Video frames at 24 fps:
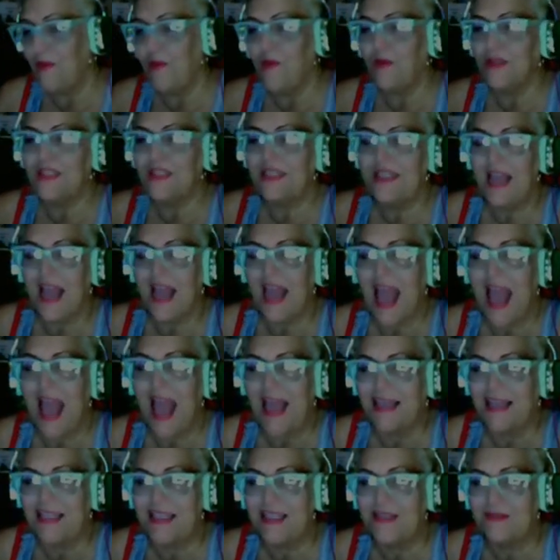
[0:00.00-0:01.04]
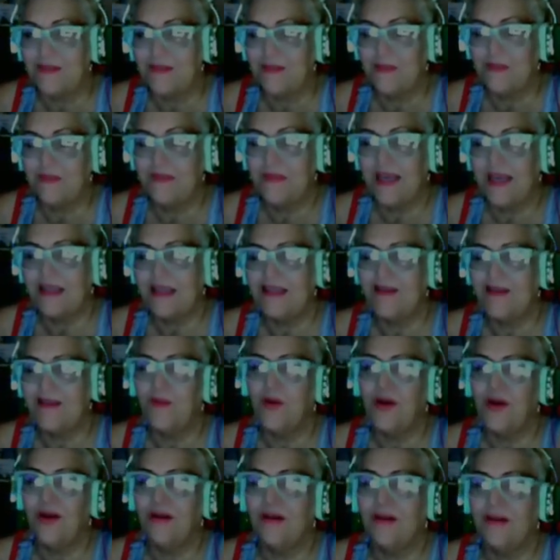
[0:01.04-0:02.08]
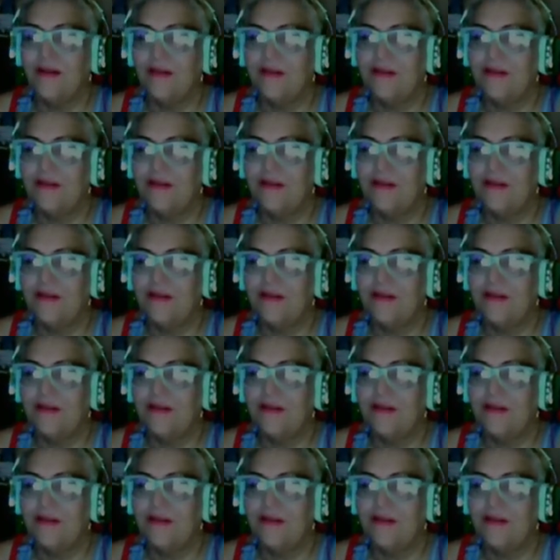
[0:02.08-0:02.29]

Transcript: when I asked him, I said, well,